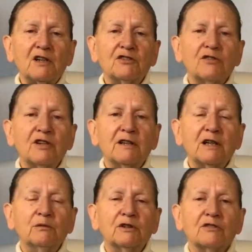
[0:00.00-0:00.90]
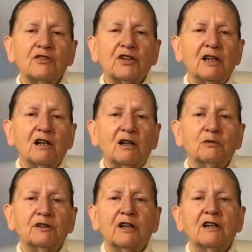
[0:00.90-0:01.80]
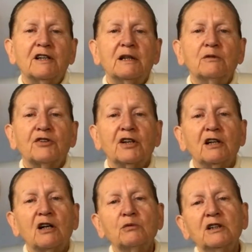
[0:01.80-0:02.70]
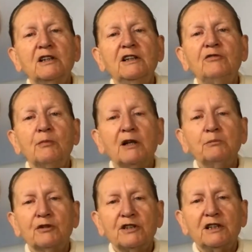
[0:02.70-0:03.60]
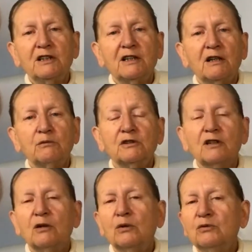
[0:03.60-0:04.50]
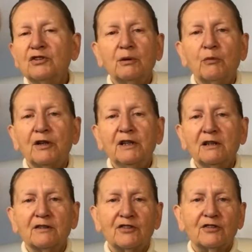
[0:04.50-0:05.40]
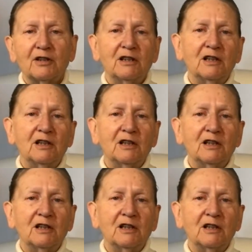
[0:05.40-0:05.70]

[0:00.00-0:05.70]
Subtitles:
So then they will not say, I will die. They will say, I will leave my body and I will go somewhere else.